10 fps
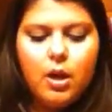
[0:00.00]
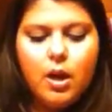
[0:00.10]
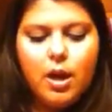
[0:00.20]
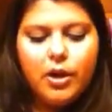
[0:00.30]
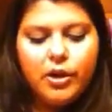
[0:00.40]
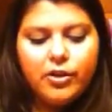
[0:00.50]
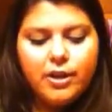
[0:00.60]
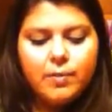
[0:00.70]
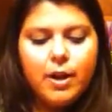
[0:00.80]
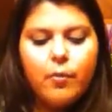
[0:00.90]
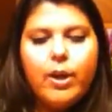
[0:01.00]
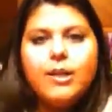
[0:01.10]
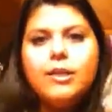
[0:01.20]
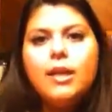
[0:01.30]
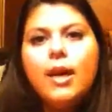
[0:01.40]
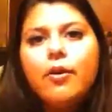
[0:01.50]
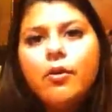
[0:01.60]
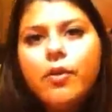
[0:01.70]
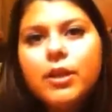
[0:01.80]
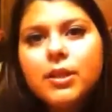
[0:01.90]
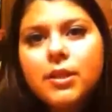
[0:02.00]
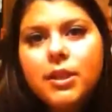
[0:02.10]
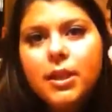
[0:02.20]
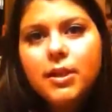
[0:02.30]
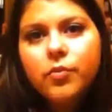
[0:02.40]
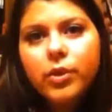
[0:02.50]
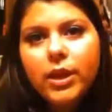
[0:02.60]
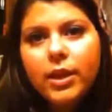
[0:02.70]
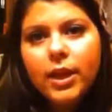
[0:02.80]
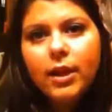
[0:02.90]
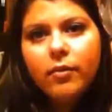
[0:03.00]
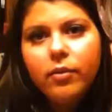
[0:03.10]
I heard good things about it. When I see it, I don't know if you guys can see, it's really kind of